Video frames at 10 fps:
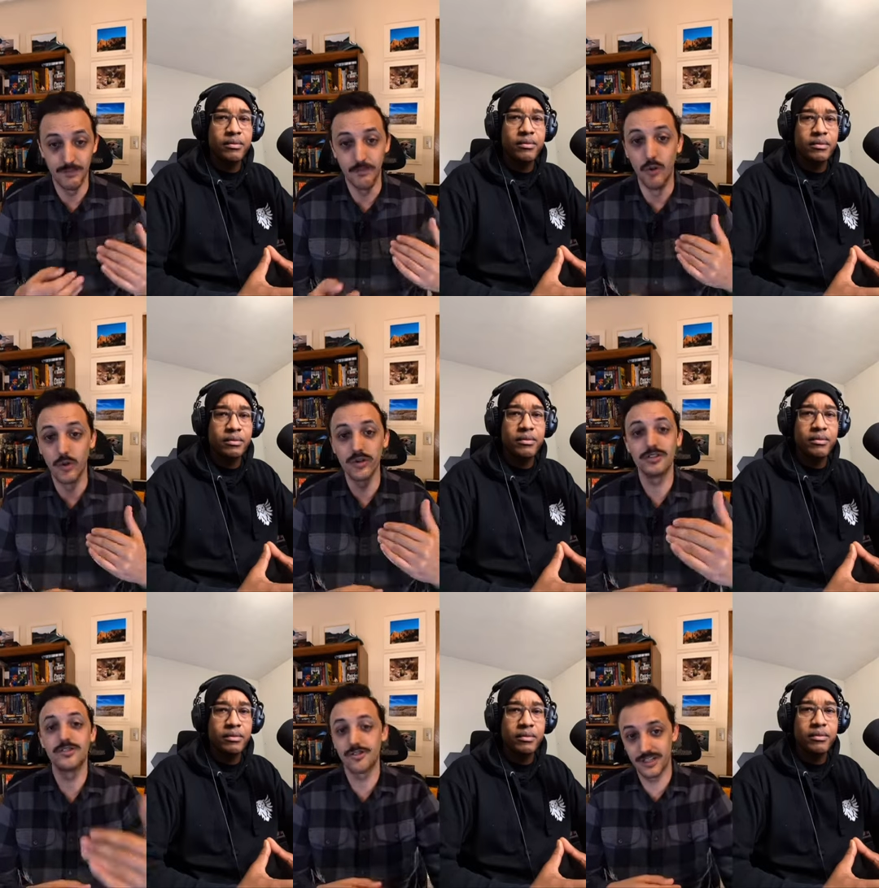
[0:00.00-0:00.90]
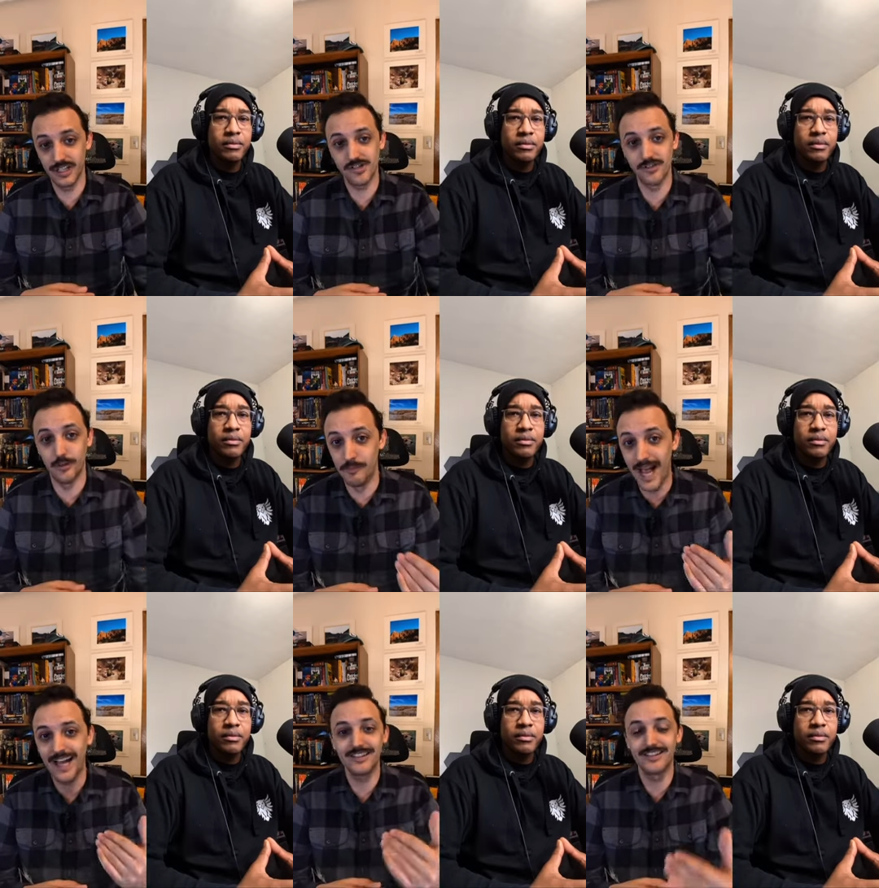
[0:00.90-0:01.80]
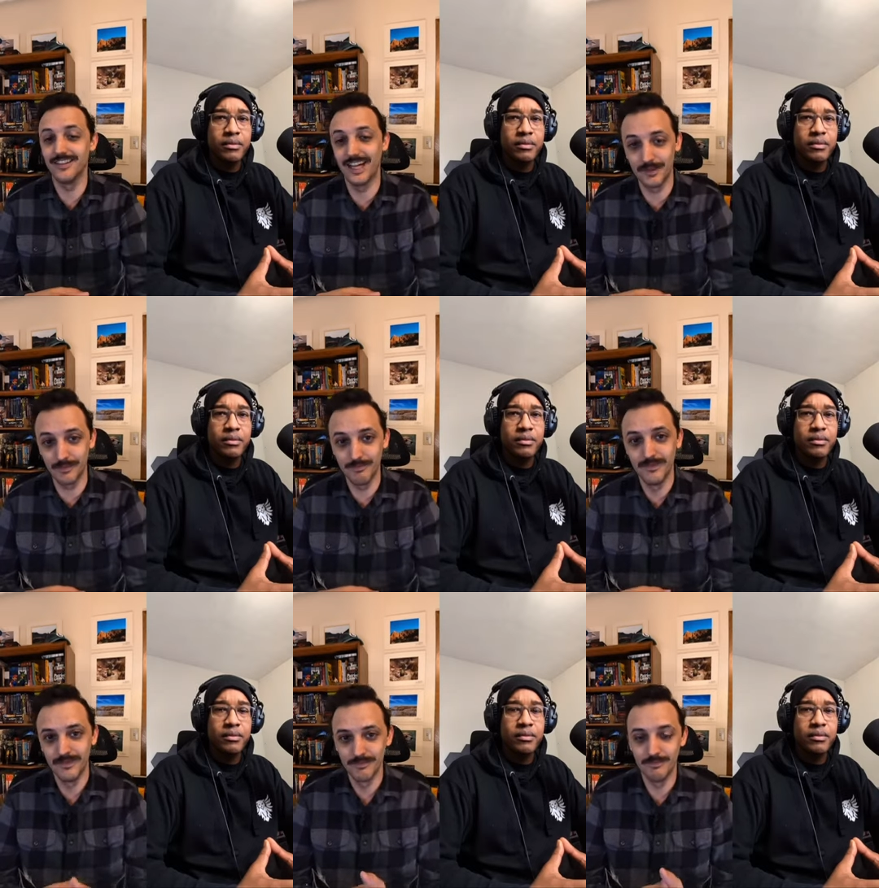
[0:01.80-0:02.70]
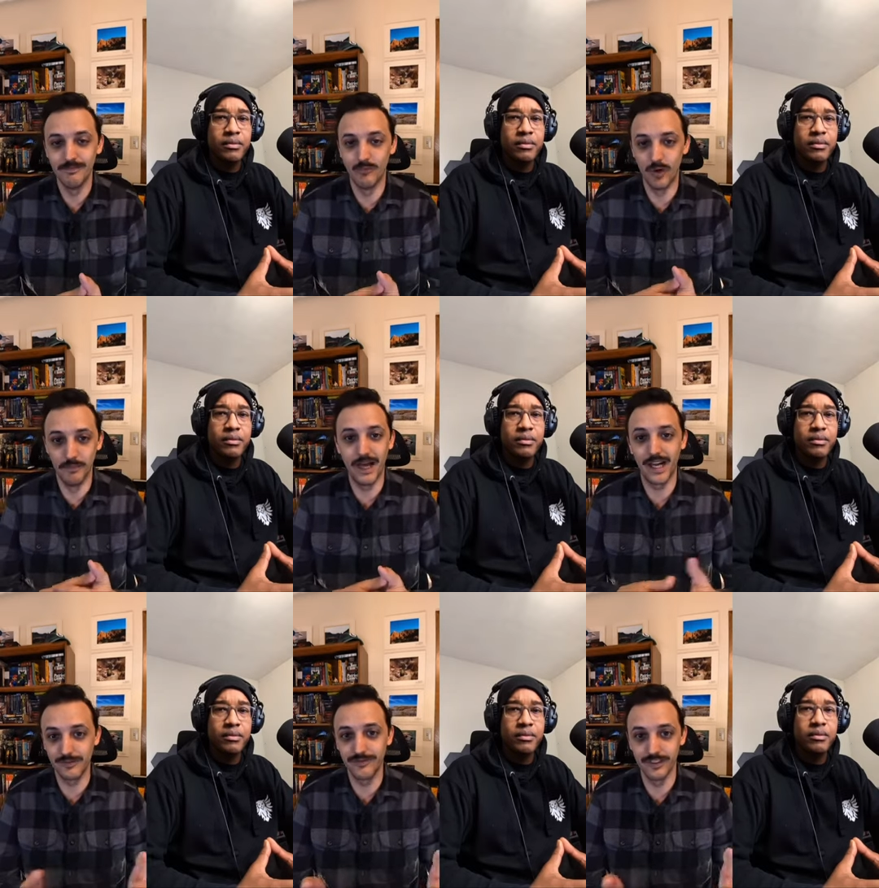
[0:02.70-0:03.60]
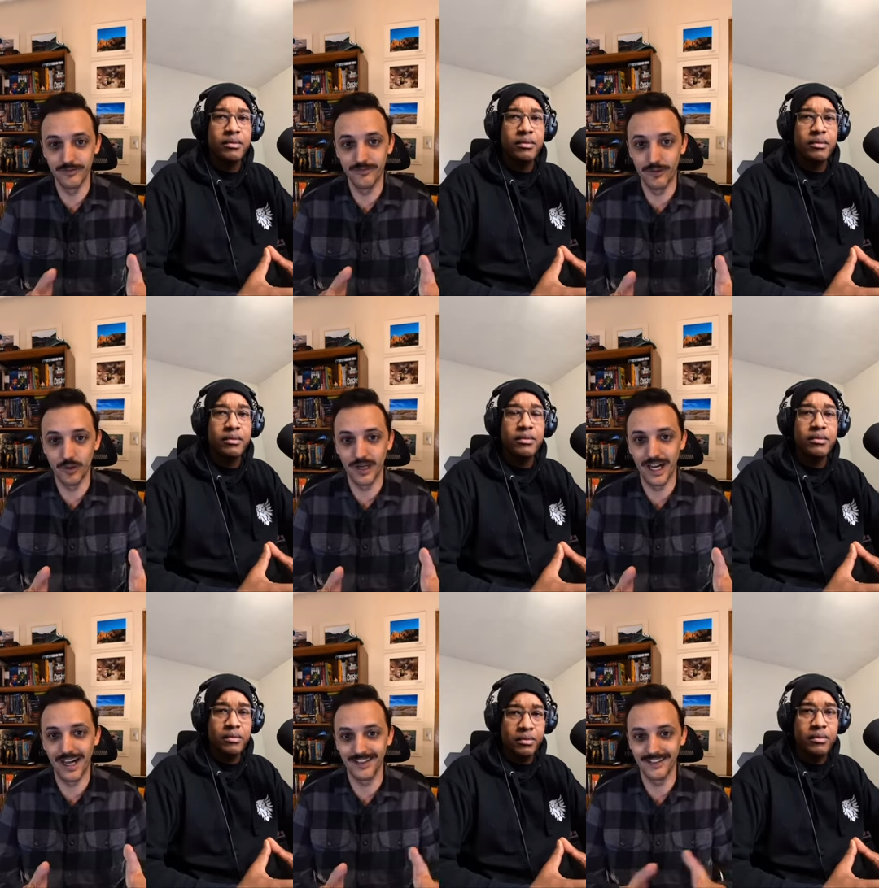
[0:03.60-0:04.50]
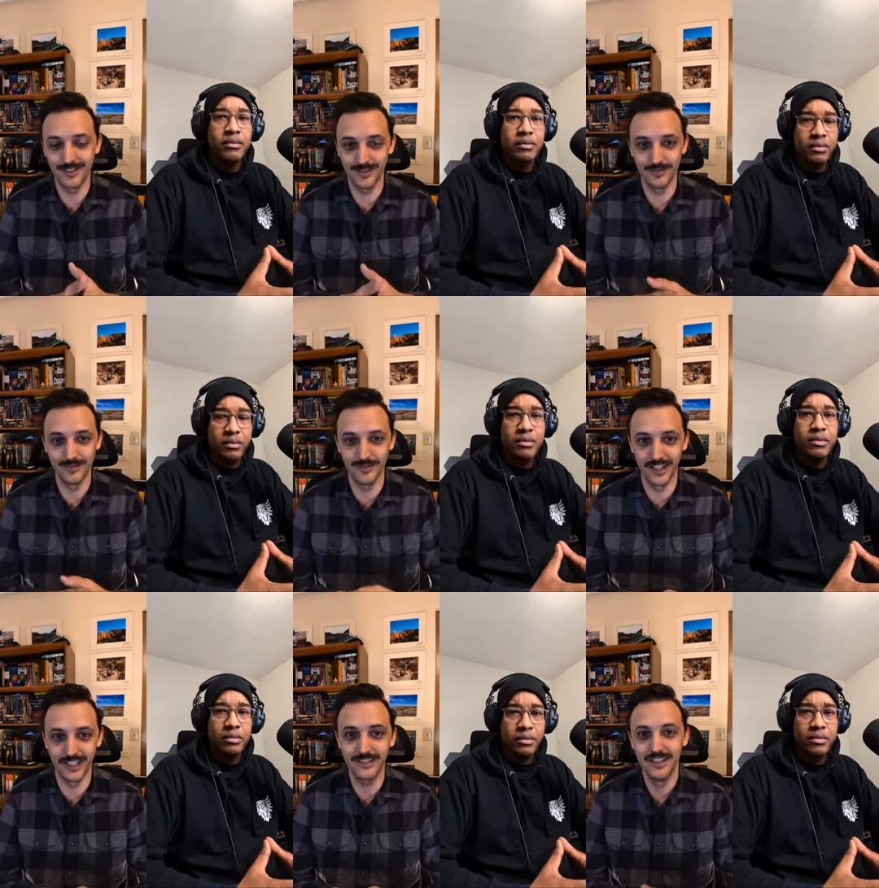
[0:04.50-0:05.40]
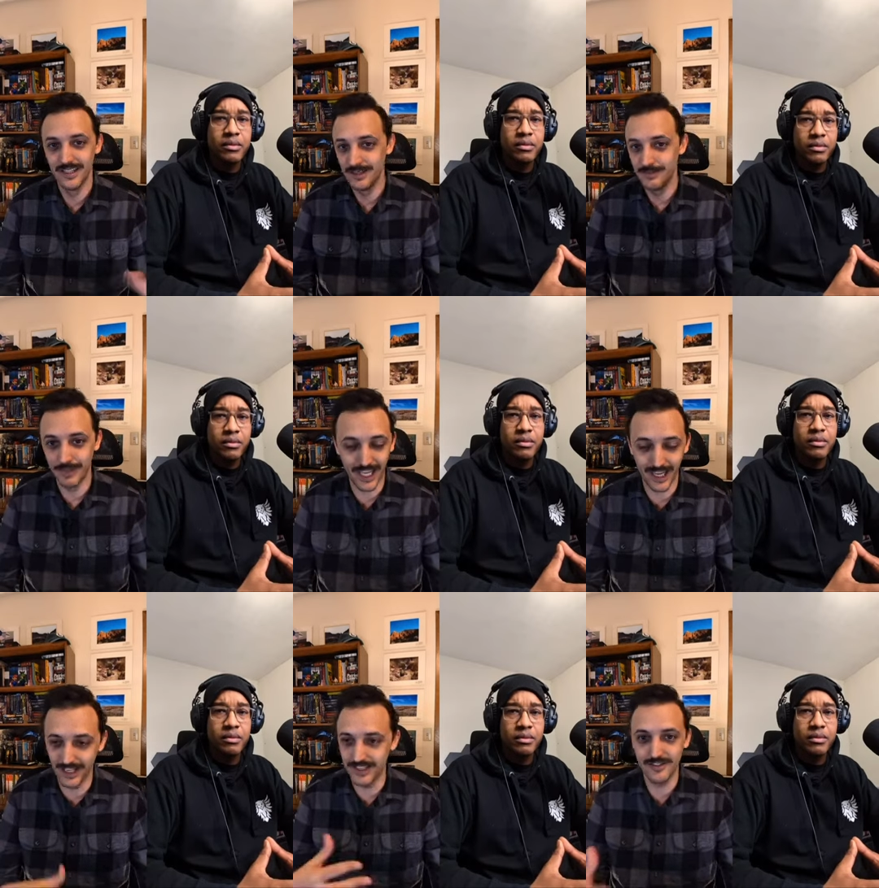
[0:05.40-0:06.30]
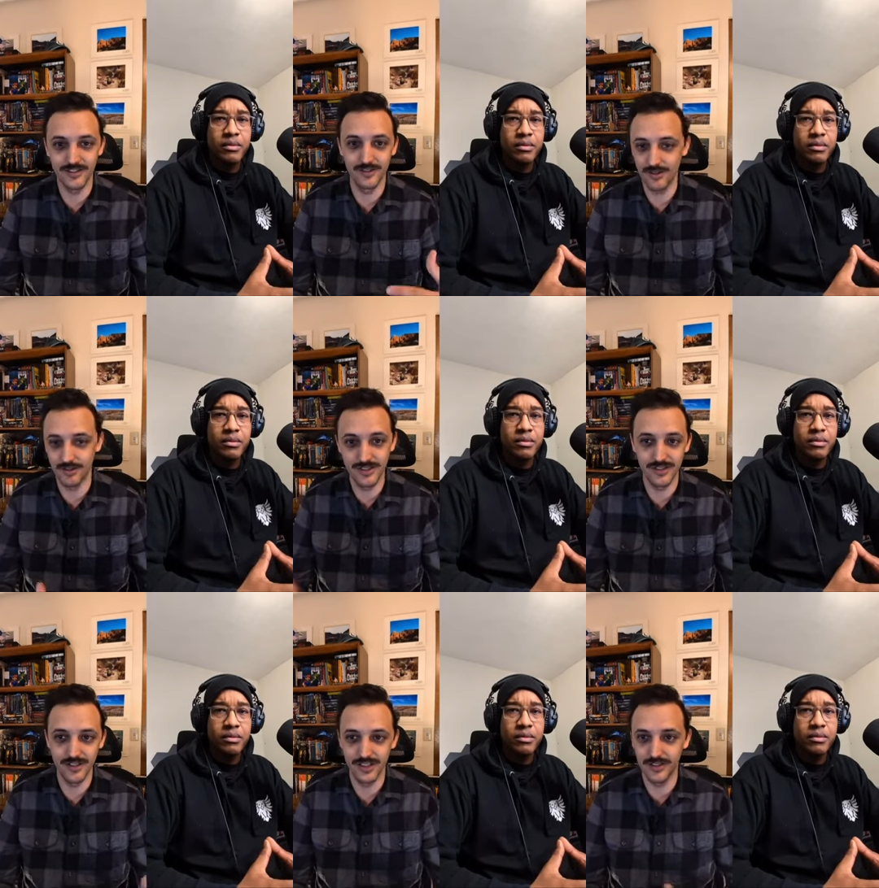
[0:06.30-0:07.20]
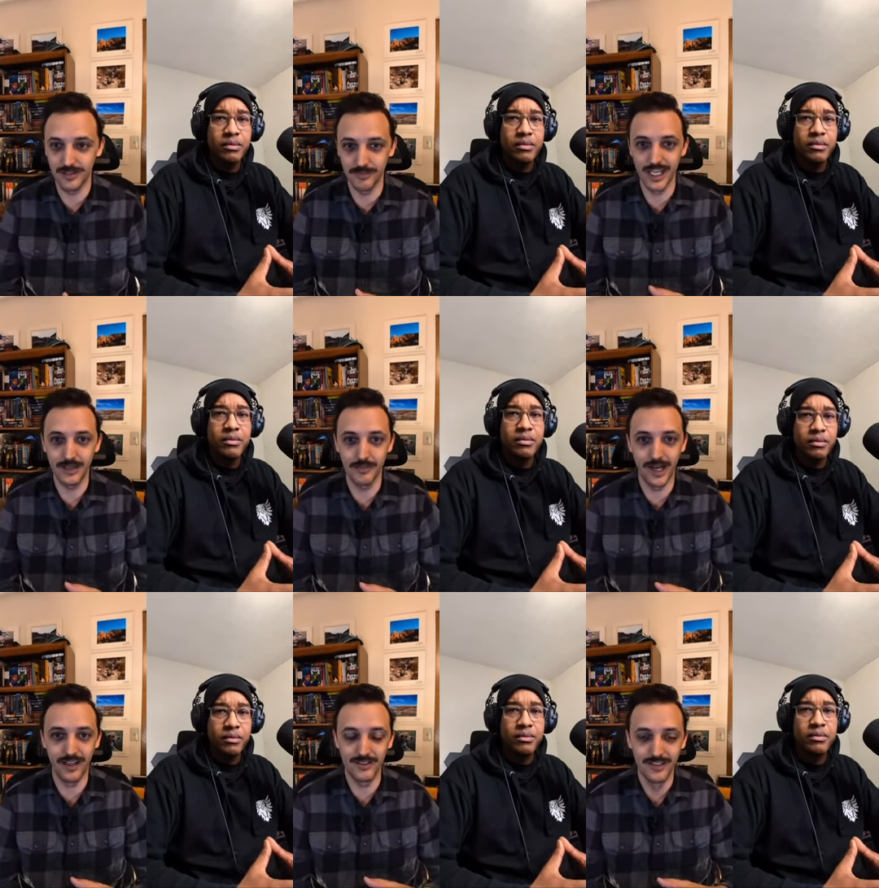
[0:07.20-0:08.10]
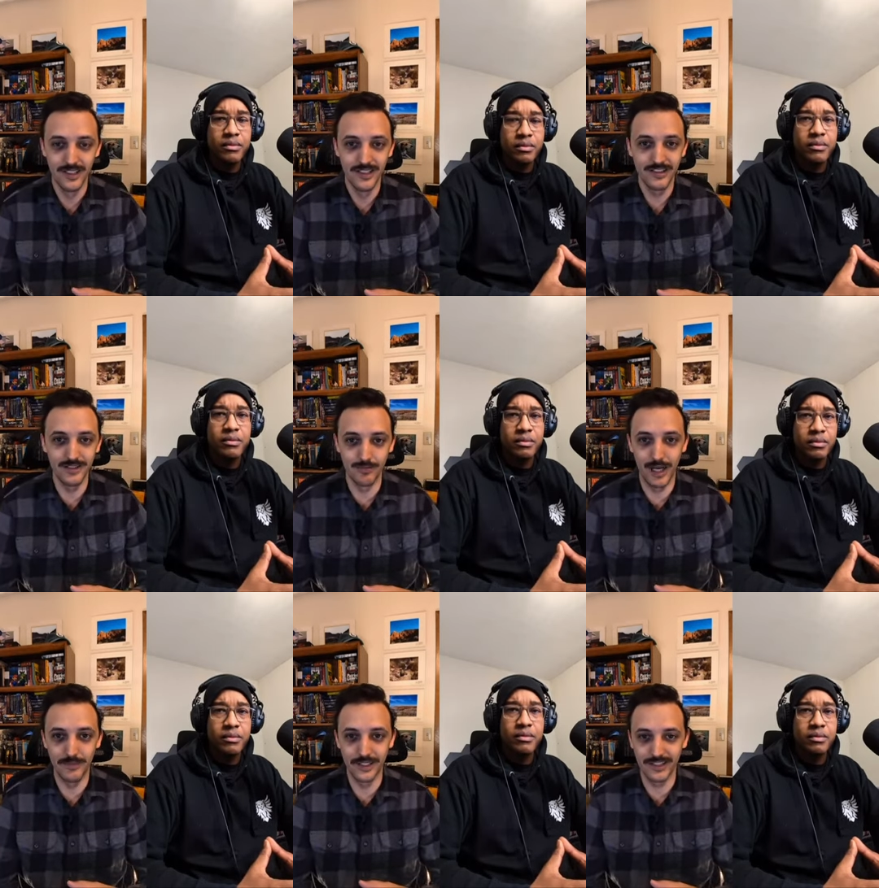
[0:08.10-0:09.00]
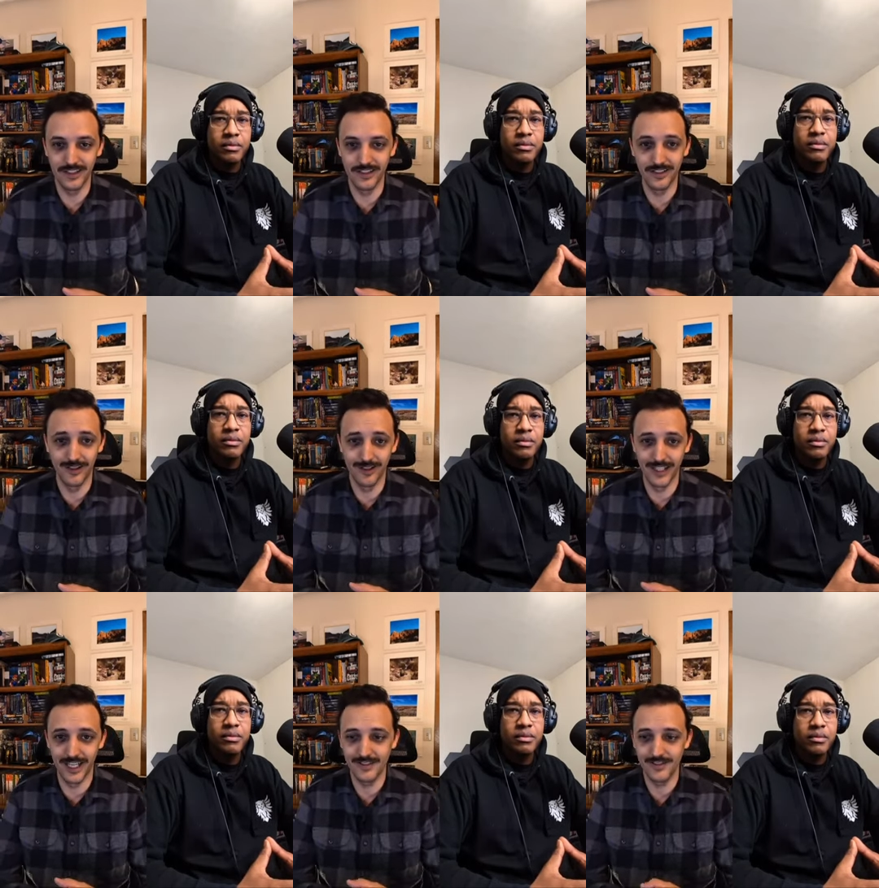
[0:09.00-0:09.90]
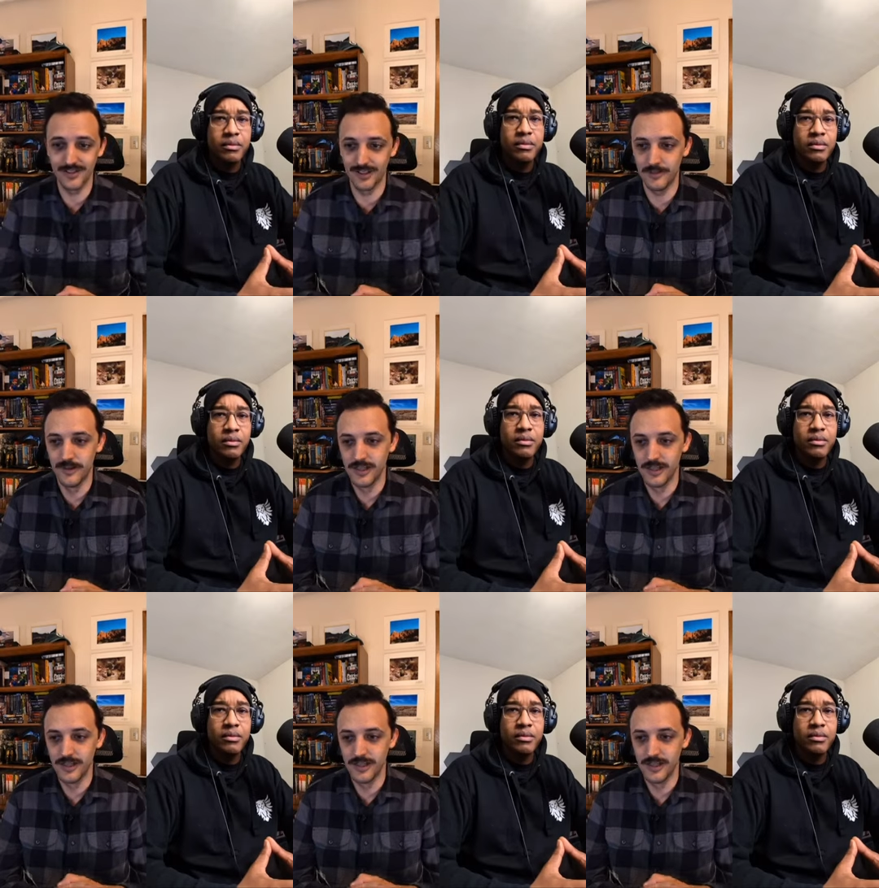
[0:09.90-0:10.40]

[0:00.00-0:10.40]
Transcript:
Speaker 1: more traditional back to like what Battlefield 4 had in terms of like mechanics and choices that you can make about your weapon kit and all that. So,